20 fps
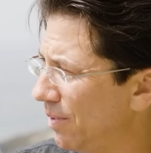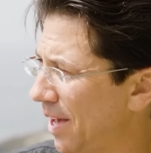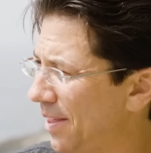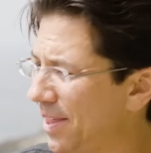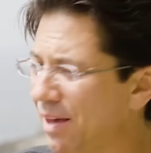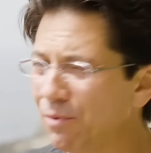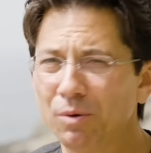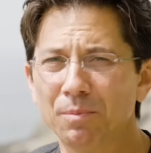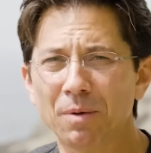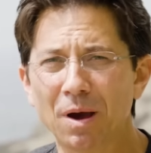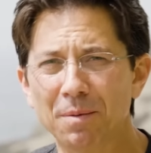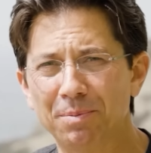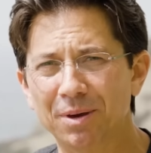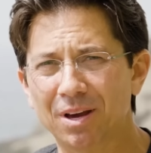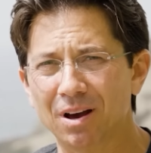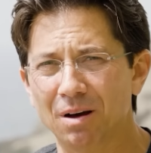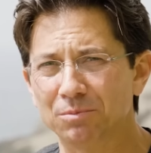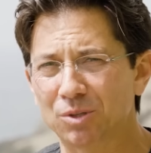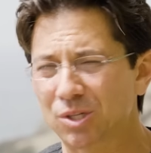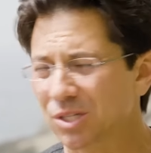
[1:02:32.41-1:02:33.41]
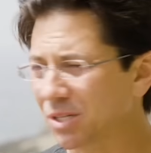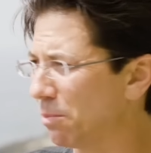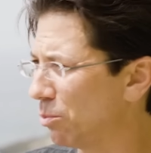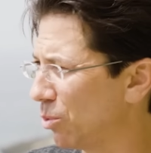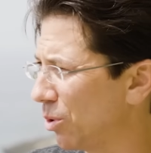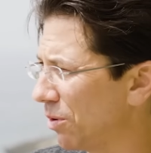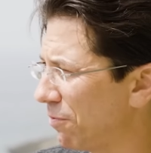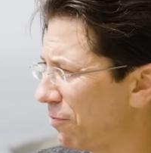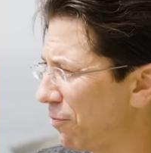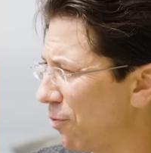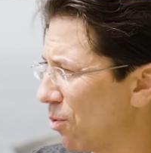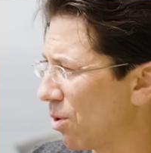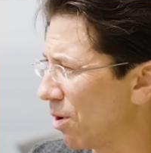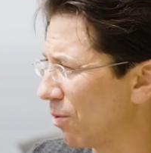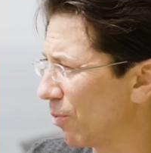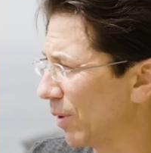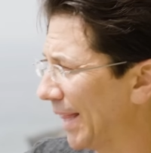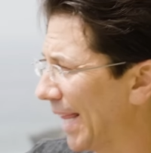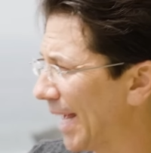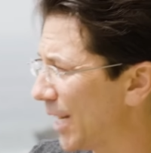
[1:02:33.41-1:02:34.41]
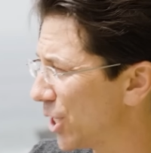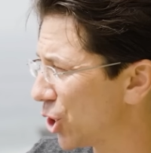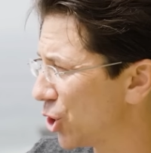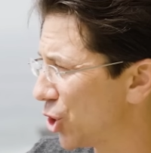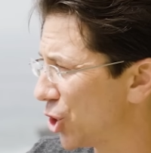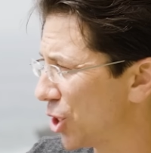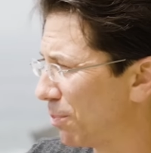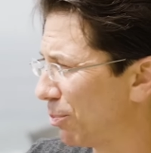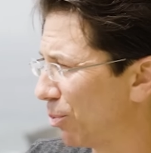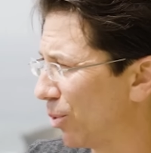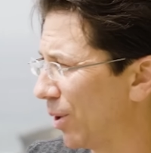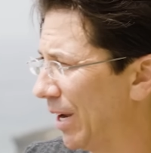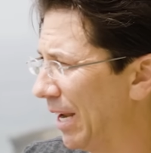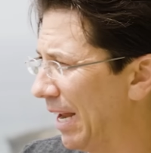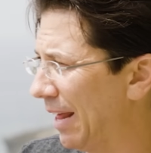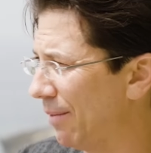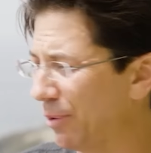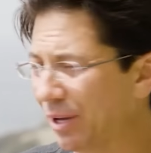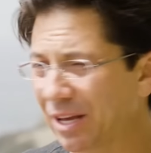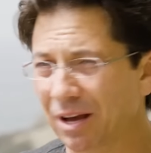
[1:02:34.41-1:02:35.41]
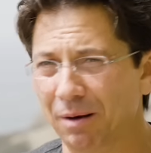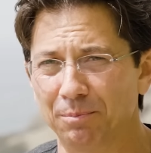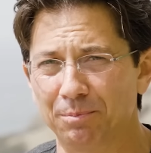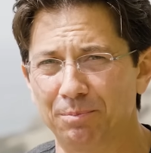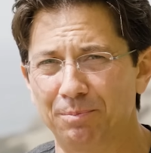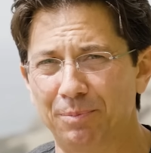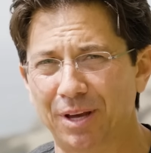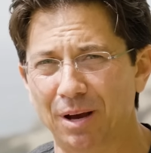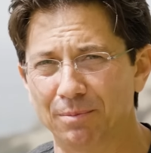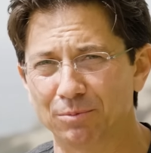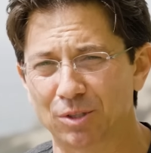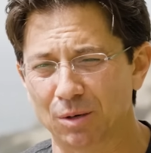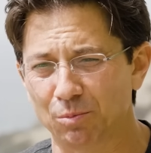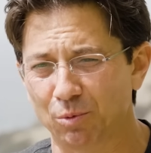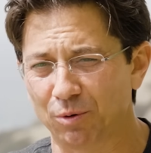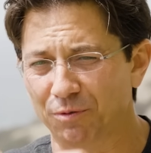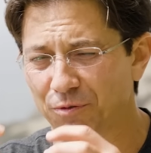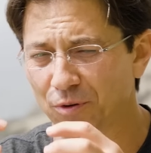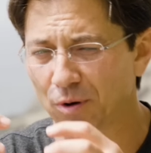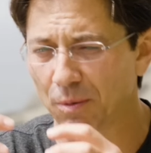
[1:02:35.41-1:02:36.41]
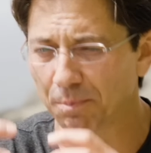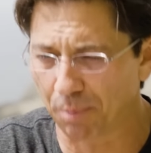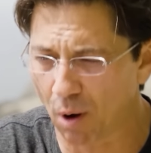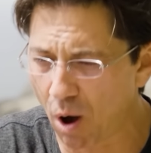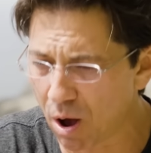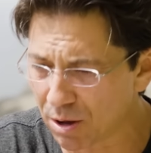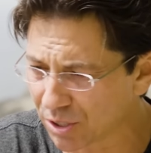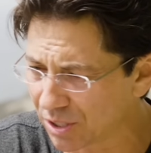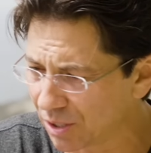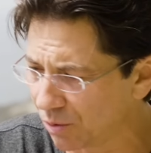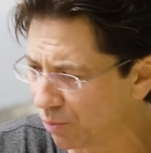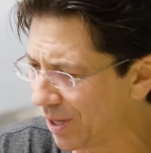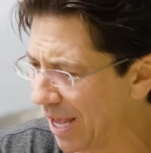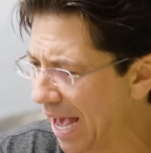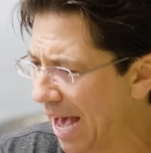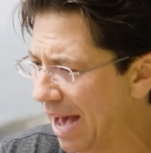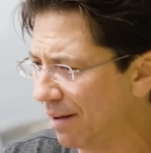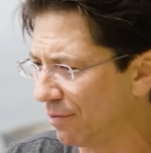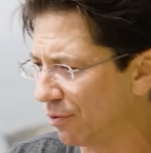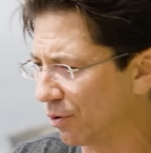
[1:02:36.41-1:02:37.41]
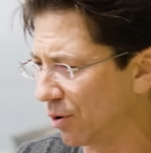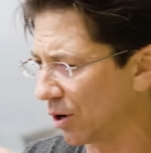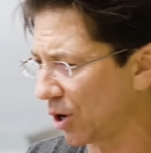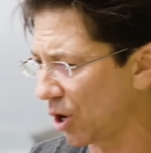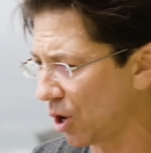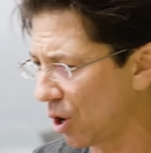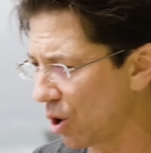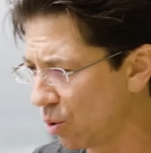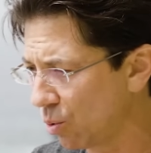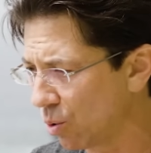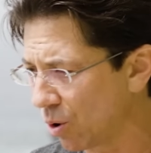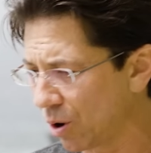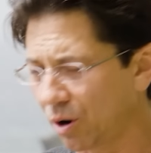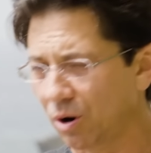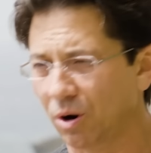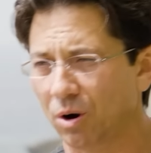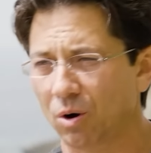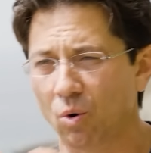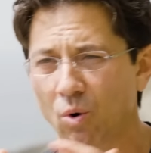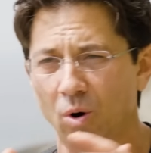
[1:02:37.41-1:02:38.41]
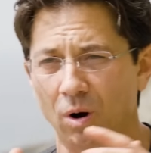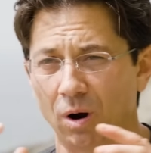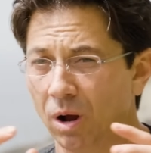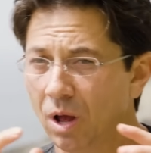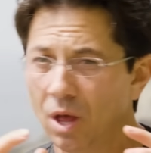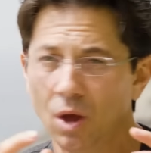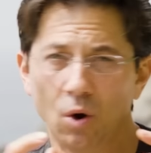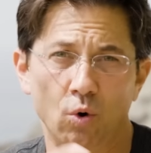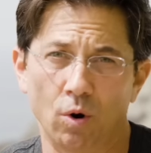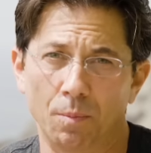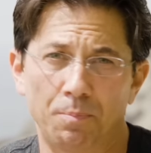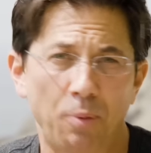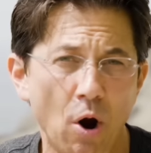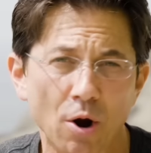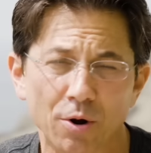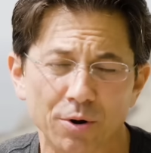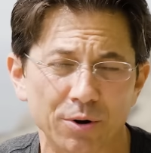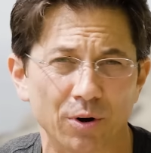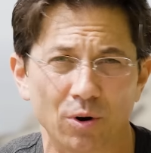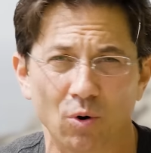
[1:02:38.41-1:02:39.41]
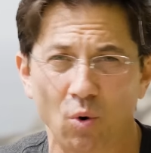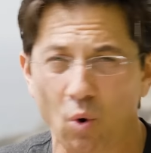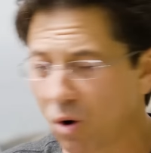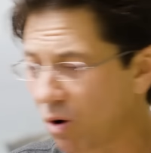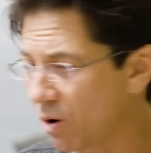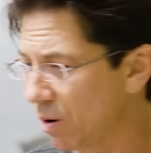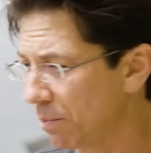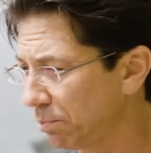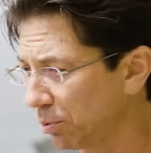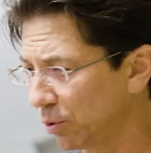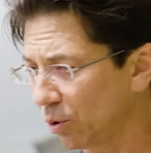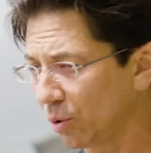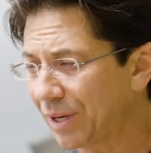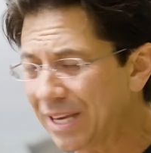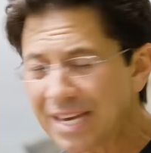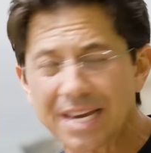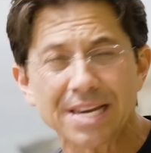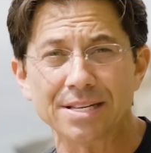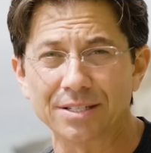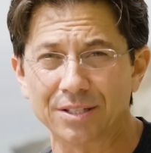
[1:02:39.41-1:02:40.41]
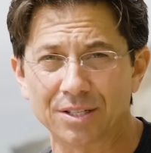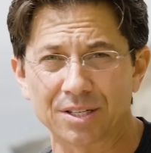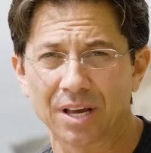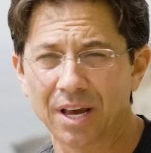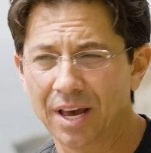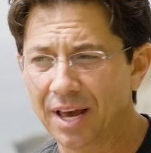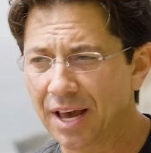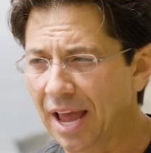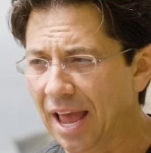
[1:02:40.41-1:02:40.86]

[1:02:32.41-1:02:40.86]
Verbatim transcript: and then we might become someone for a relationship we're in, and we come, become someone for a boss that we have, or a coworker, or or a partner, or our employees,